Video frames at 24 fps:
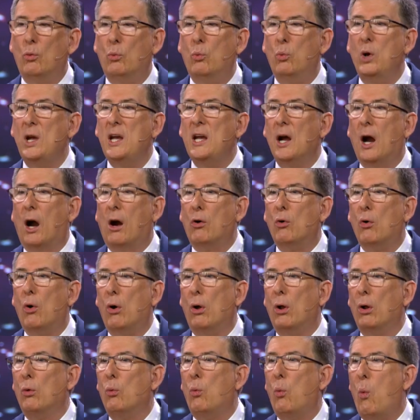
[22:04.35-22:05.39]
We are
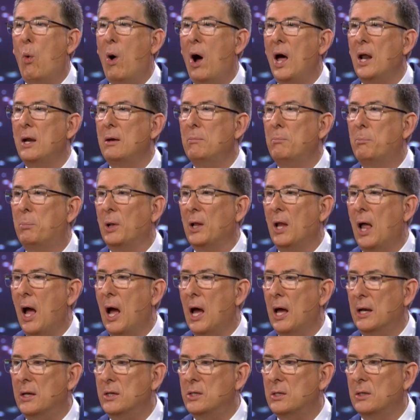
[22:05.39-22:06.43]
all one
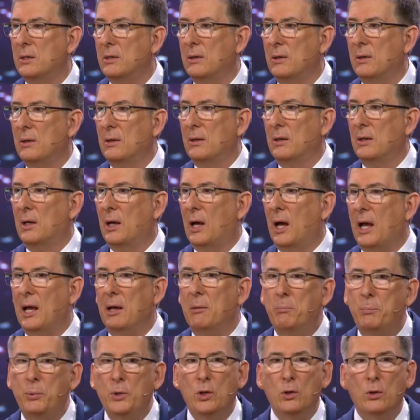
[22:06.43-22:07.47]
blood.
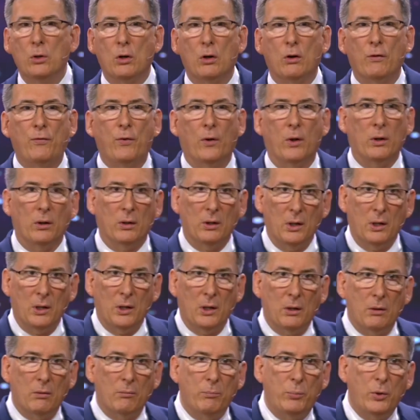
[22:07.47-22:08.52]
A beautiful,
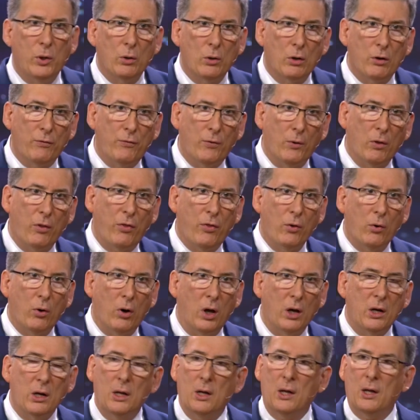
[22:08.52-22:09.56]
beautiful
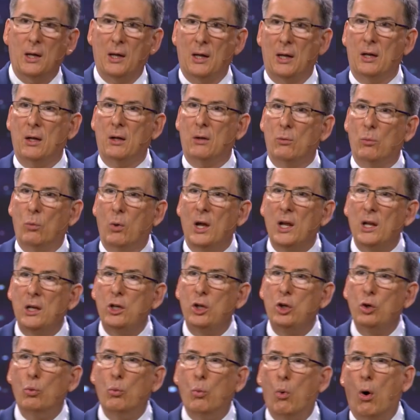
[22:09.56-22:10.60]
thought. When
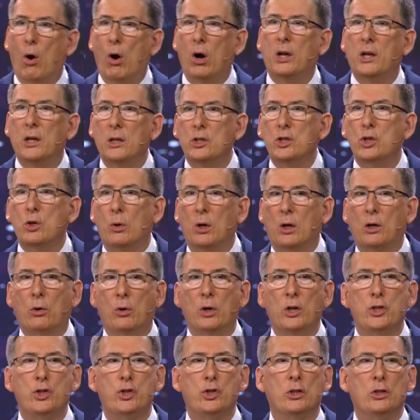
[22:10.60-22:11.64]
you walk into a
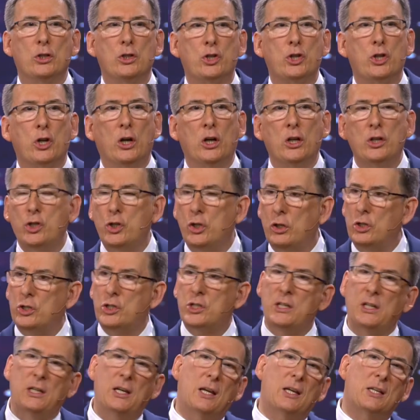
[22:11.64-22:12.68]
Christian church, you
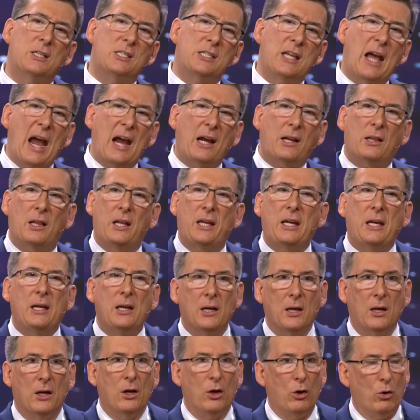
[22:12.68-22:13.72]
see exactly
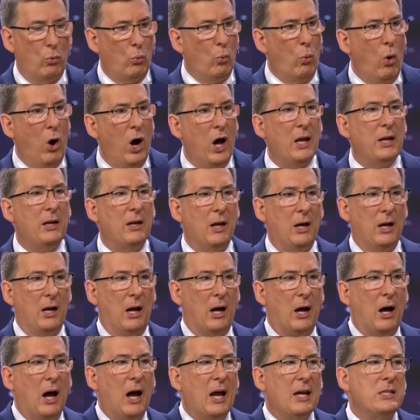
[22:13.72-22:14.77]
what
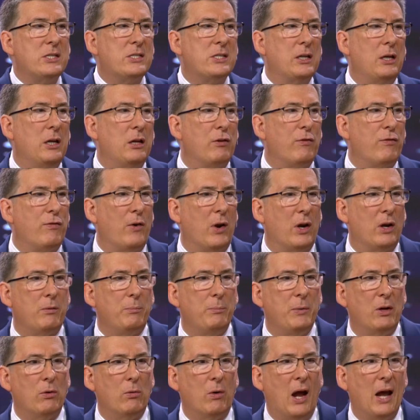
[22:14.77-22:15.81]
I see in front
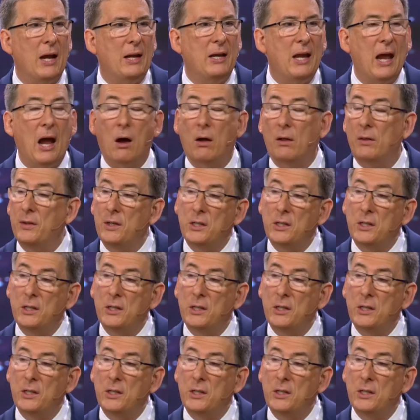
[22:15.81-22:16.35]
of me right now.